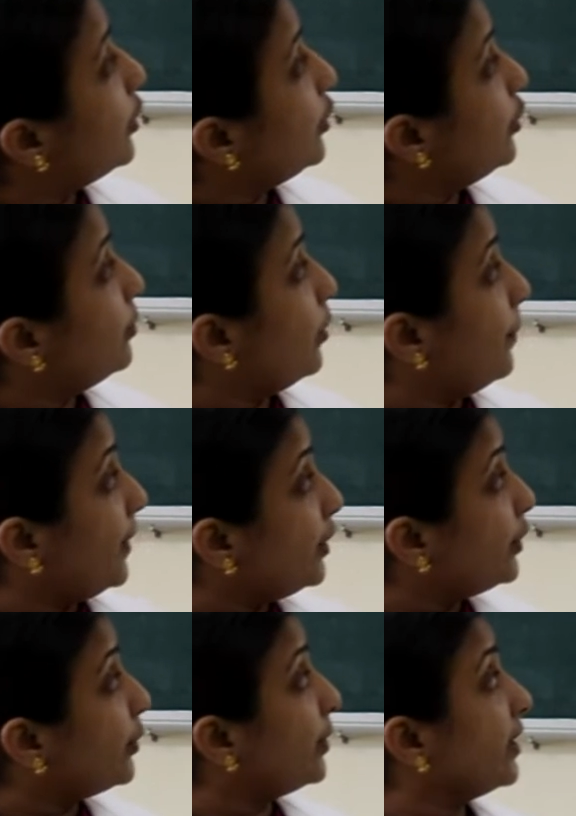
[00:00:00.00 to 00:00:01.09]

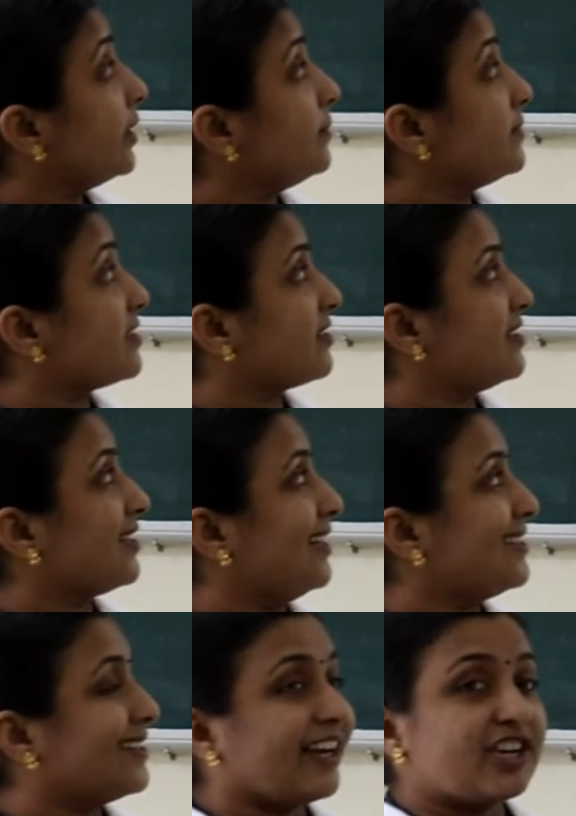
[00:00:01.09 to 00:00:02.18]
pneumoperitoneum, stress
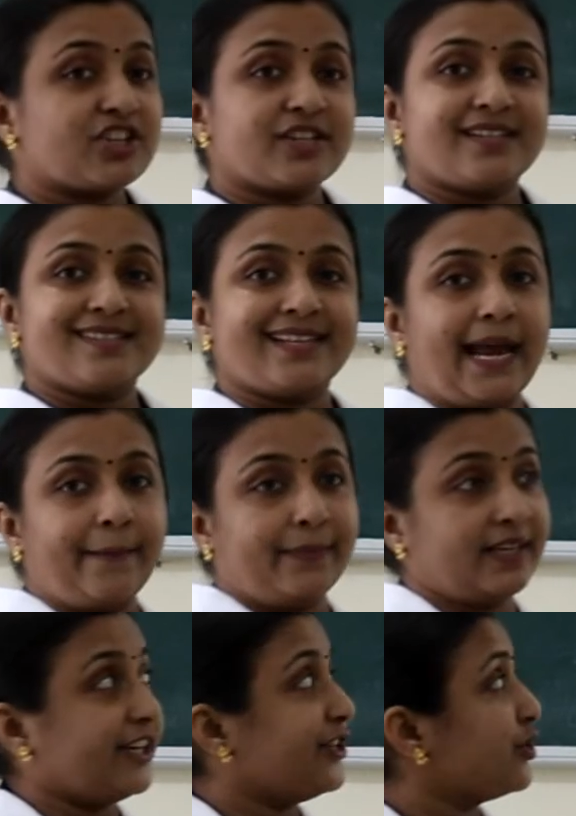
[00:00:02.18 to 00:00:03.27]
ulcerations,
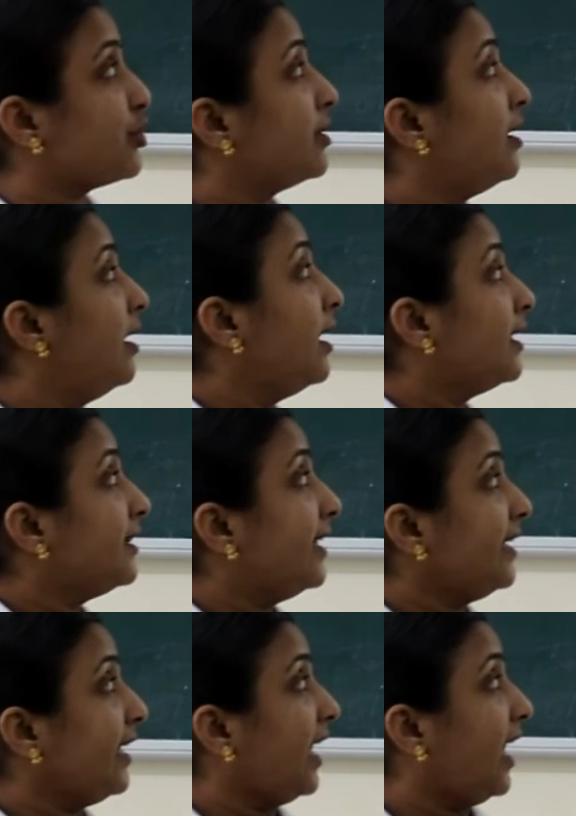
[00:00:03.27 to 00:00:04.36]
hemorrhage,
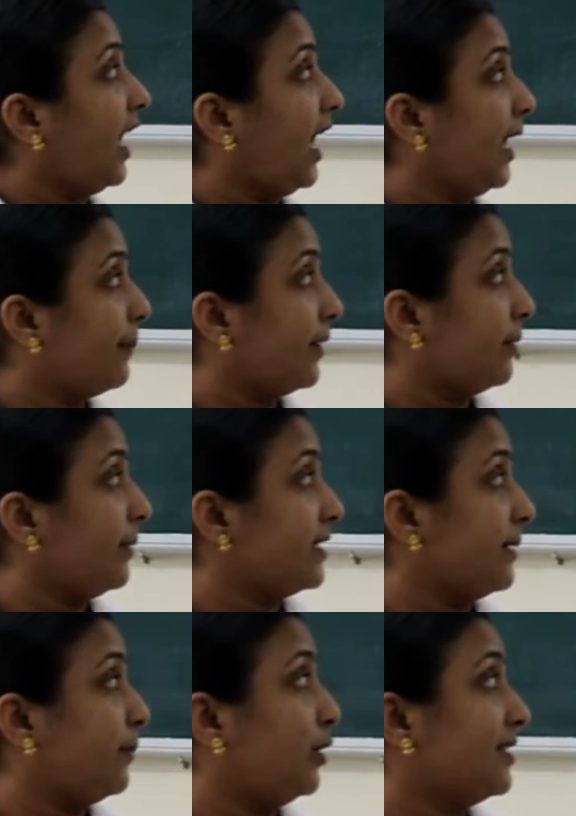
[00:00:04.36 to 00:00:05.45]
then
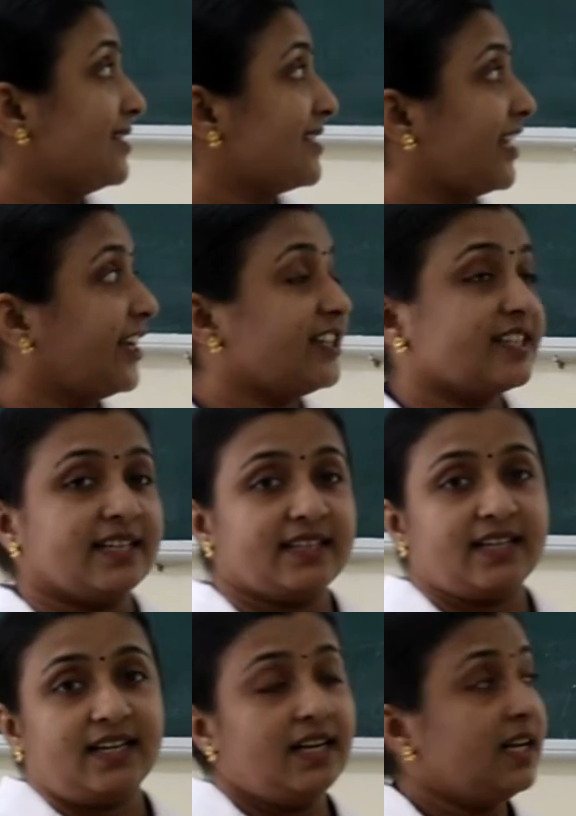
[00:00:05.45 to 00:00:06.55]
hypermetabolic state and
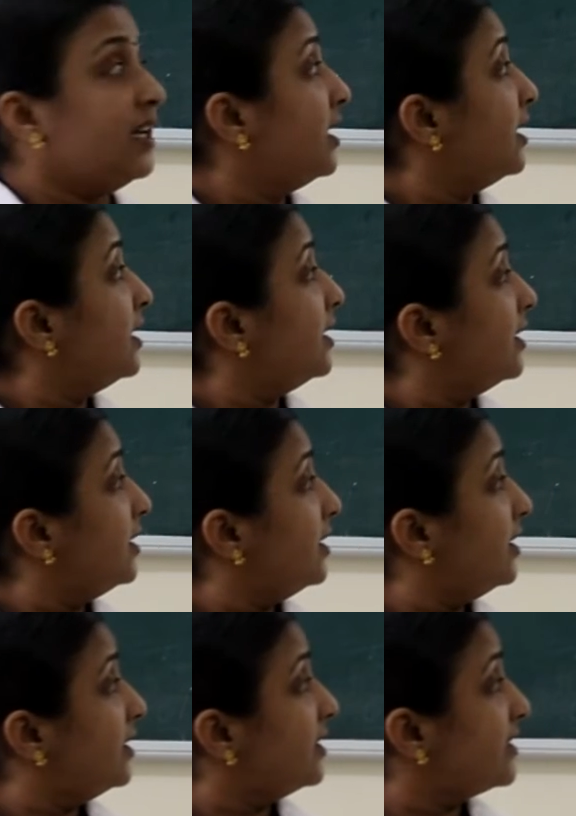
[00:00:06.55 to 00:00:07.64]
the
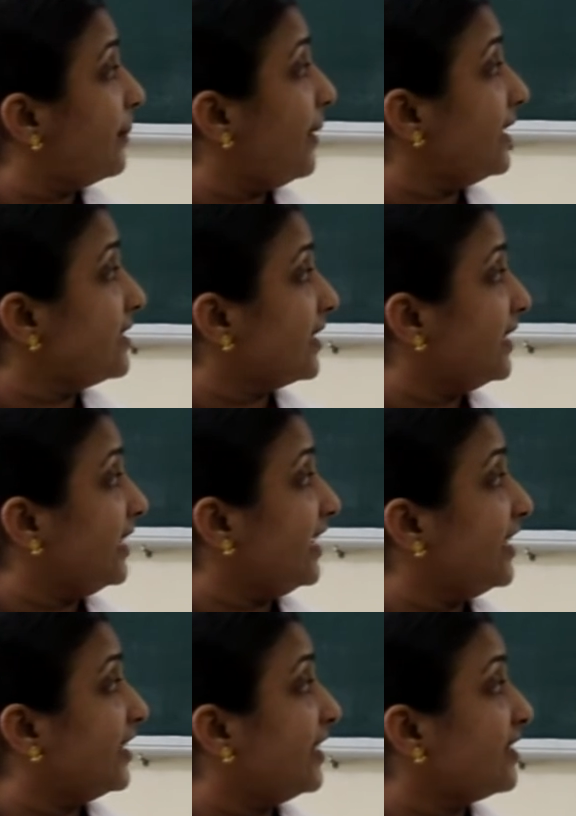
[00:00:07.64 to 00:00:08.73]
dramatically
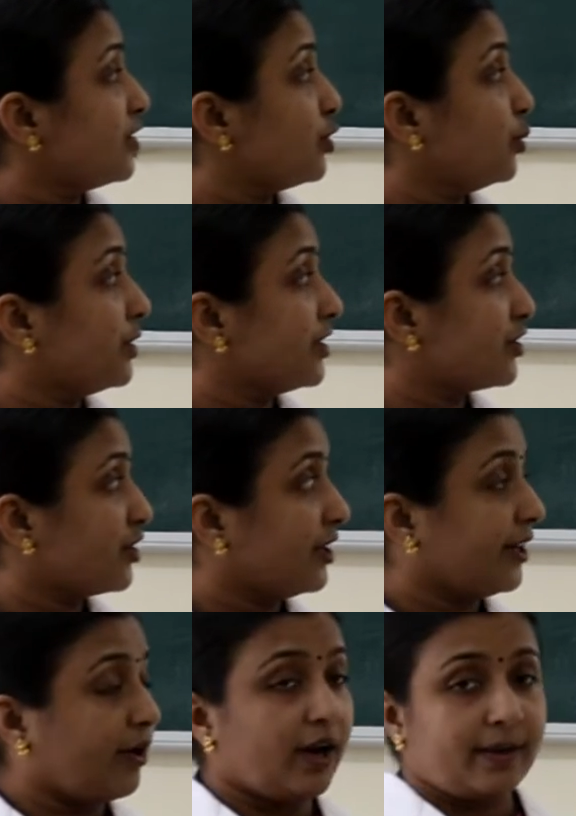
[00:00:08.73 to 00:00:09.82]
increased nutrition
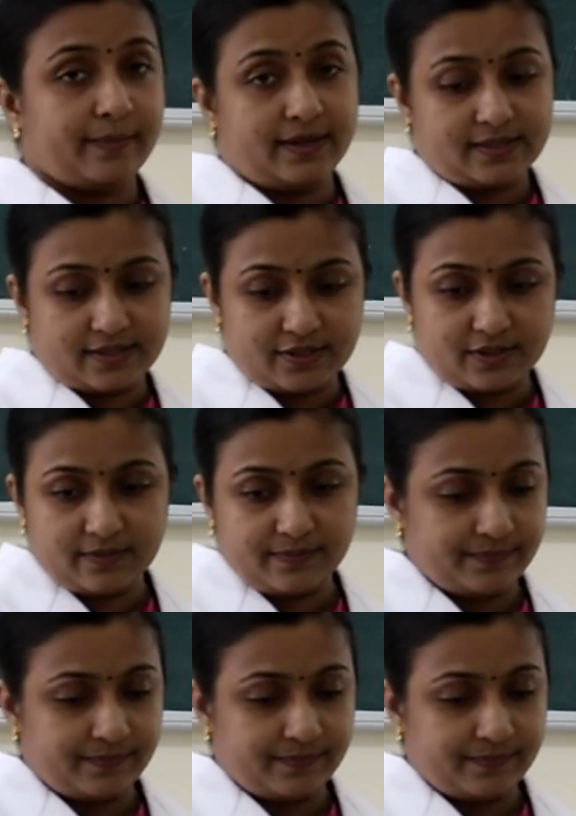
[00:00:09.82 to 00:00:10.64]
requirements.